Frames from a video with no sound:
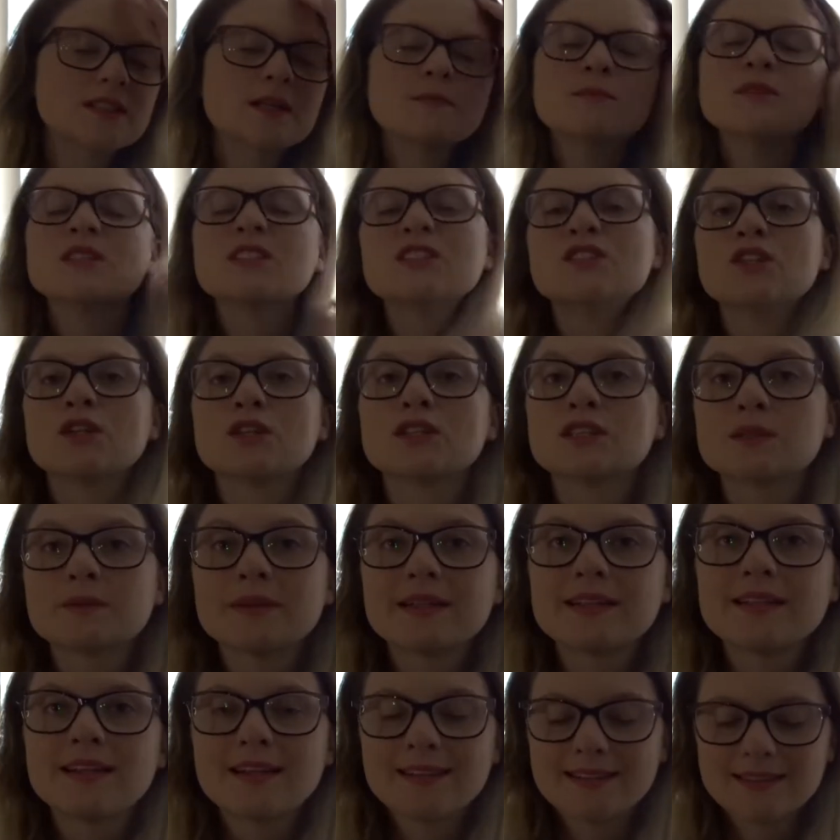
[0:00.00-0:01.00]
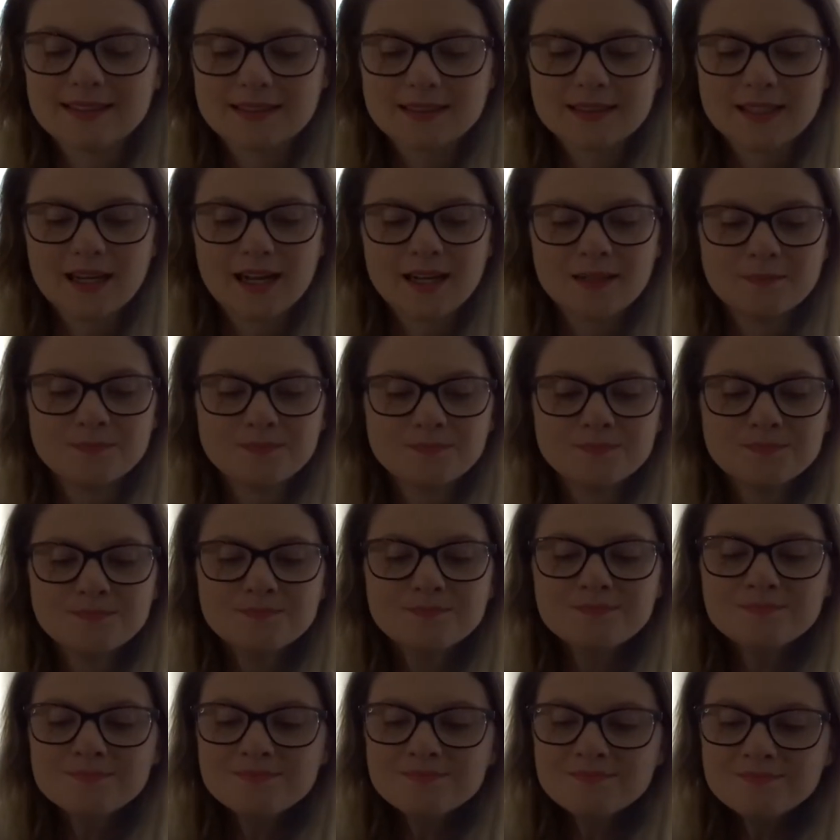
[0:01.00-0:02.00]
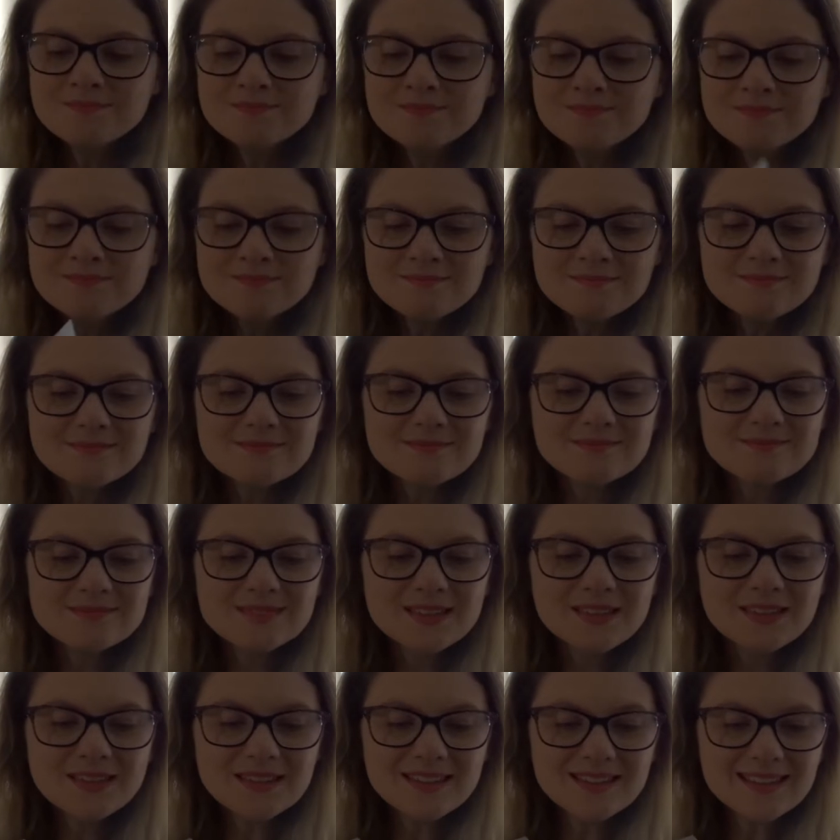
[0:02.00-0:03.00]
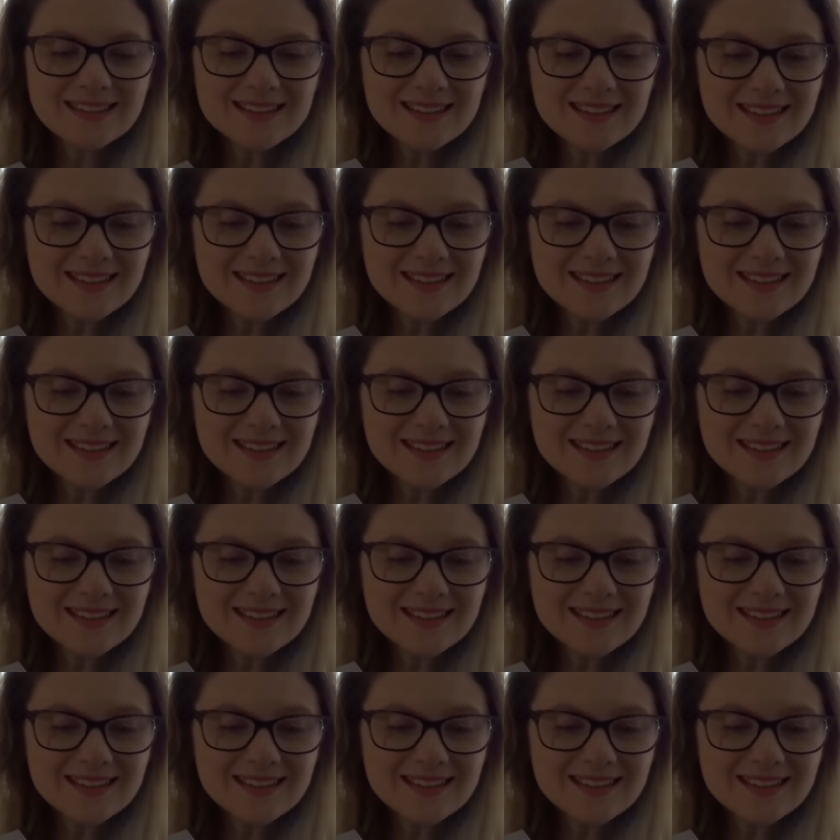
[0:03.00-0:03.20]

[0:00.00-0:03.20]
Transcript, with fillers: I'm just not doing that this time. Oh